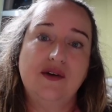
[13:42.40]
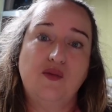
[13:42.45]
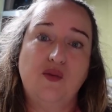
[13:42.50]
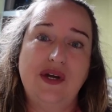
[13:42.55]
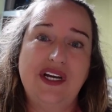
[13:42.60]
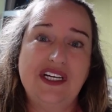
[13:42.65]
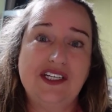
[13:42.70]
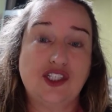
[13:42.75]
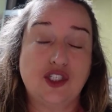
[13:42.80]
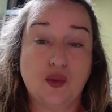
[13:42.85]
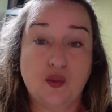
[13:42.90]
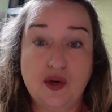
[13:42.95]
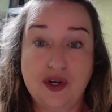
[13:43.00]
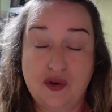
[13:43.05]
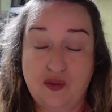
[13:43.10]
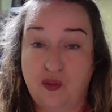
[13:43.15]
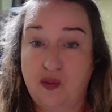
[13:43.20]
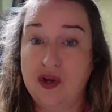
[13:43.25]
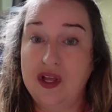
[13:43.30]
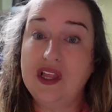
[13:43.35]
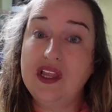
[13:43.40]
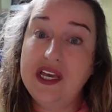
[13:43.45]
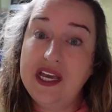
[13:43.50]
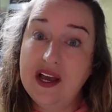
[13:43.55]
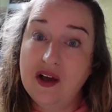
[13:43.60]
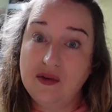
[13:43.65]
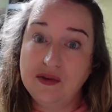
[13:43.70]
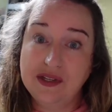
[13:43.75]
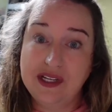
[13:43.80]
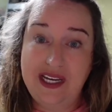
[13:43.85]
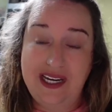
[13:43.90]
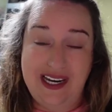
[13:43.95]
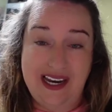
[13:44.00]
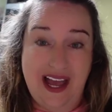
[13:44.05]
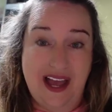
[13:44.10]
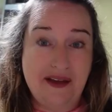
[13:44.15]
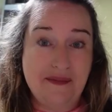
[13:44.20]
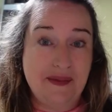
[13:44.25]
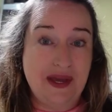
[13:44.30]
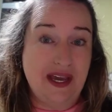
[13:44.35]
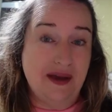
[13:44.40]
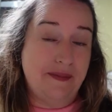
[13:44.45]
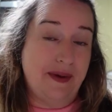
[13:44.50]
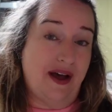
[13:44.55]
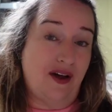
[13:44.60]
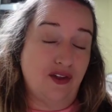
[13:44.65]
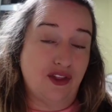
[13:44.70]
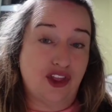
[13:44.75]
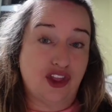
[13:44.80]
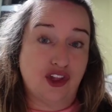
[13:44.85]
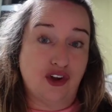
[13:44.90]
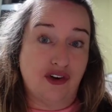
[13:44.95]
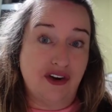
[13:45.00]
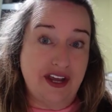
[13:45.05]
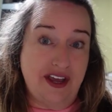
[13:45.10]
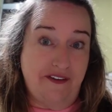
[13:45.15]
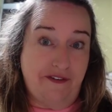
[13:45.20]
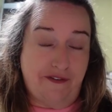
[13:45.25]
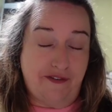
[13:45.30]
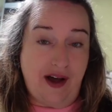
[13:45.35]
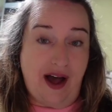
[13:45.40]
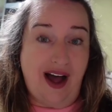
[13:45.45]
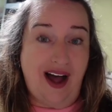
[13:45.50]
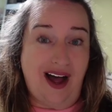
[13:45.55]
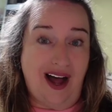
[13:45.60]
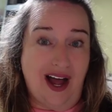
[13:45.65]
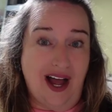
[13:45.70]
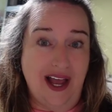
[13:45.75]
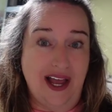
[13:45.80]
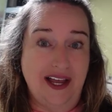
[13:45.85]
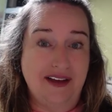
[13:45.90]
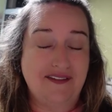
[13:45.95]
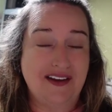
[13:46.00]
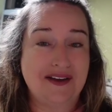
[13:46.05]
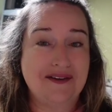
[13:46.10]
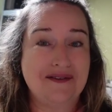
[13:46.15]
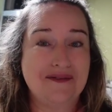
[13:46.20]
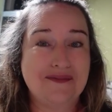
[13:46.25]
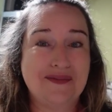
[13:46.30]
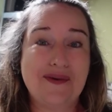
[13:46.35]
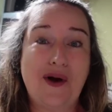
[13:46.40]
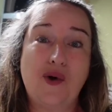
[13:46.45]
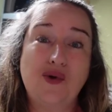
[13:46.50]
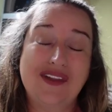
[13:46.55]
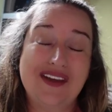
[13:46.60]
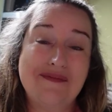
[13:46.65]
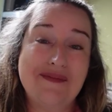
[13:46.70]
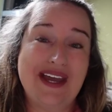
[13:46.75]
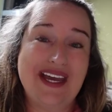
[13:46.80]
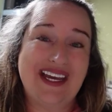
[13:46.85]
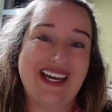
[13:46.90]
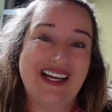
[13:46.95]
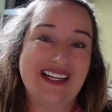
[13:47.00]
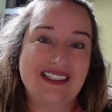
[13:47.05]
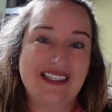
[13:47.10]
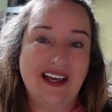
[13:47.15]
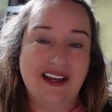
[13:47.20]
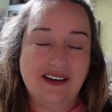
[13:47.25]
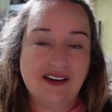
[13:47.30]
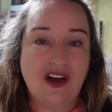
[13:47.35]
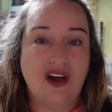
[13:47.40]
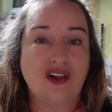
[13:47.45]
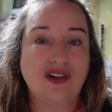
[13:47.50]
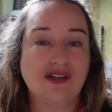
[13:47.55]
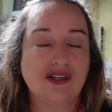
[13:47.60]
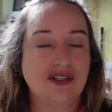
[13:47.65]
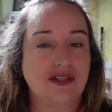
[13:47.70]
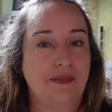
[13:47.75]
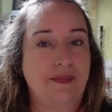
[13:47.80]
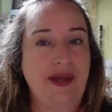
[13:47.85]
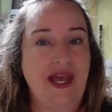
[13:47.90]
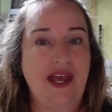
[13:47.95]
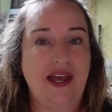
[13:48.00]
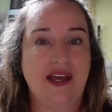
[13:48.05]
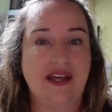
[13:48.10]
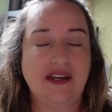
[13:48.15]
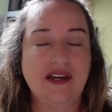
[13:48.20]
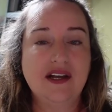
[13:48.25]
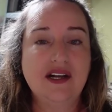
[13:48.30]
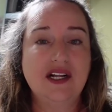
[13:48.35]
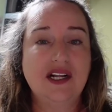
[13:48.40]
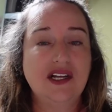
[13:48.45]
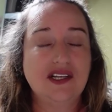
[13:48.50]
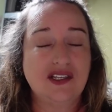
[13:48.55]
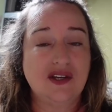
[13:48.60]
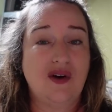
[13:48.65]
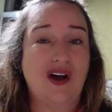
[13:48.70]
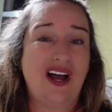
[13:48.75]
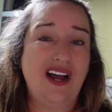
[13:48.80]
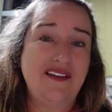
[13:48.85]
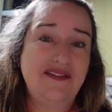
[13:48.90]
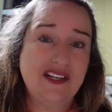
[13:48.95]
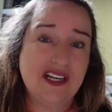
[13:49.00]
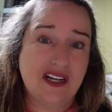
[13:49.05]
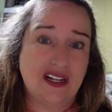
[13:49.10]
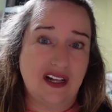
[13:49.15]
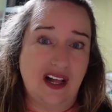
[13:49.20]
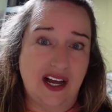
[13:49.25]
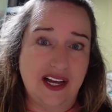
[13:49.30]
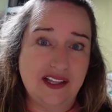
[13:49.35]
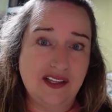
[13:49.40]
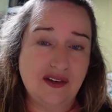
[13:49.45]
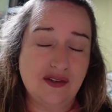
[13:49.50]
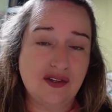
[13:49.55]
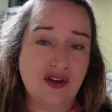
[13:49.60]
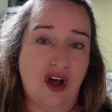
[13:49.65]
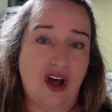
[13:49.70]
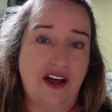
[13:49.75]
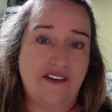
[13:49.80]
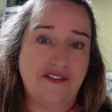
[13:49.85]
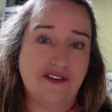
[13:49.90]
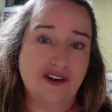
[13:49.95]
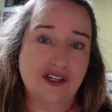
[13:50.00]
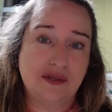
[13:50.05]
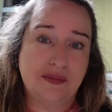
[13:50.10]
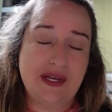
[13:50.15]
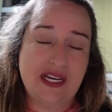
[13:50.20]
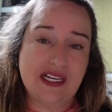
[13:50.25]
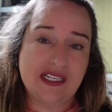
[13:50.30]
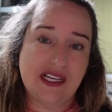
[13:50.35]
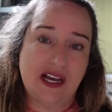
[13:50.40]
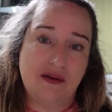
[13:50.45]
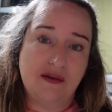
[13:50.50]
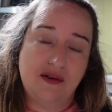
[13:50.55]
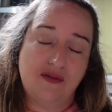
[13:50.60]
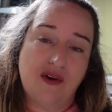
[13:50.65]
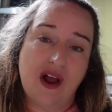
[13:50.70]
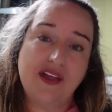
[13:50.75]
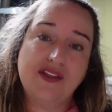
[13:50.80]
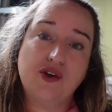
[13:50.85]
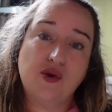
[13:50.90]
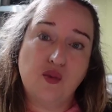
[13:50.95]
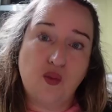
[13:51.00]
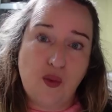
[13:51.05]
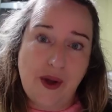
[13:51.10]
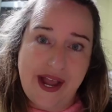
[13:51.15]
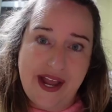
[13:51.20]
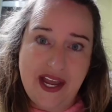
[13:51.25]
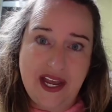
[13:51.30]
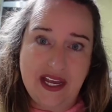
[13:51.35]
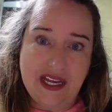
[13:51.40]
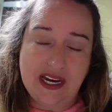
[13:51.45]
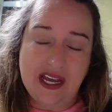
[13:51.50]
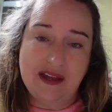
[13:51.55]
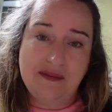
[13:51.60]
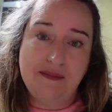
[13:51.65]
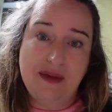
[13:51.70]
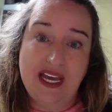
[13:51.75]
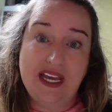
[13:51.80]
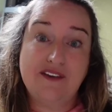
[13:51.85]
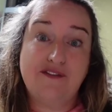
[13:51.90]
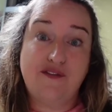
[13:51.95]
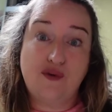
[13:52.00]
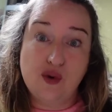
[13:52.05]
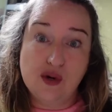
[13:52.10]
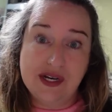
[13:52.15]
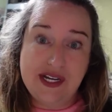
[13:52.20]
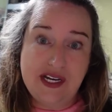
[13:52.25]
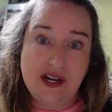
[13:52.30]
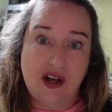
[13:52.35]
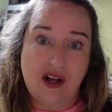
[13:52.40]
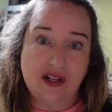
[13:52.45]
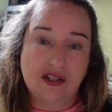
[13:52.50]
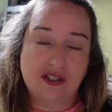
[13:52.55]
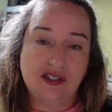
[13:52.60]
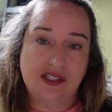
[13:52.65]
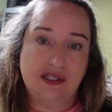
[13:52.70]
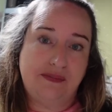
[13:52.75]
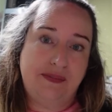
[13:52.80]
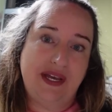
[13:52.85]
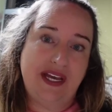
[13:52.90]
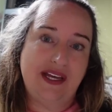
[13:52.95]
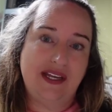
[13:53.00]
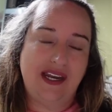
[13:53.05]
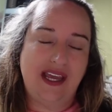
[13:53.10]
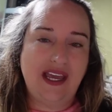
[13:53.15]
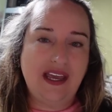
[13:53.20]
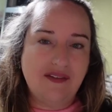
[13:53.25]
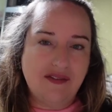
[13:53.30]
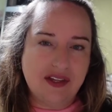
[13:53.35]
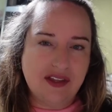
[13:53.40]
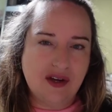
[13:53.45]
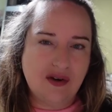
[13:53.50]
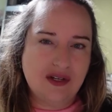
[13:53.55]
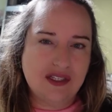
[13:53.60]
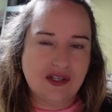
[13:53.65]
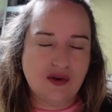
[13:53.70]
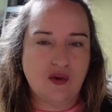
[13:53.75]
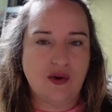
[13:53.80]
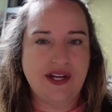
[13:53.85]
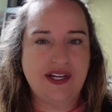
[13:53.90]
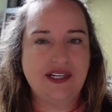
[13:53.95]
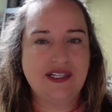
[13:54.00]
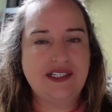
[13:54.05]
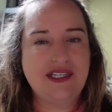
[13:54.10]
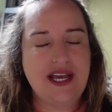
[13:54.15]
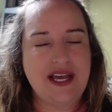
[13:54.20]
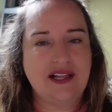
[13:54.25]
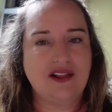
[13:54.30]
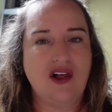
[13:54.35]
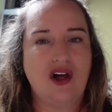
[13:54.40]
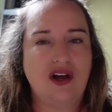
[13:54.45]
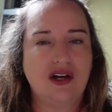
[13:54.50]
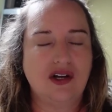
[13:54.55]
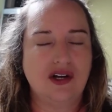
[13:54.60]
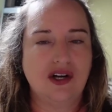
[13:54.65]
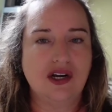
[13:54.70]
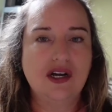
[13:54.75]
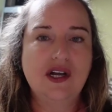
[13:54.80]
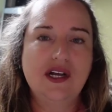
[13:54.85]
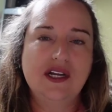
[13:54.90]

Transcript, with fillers: which would really only net me about 35 only making $10 a pen. So I've declined those offers because I would rather wait and make $40 a pen even though it's going to take longer.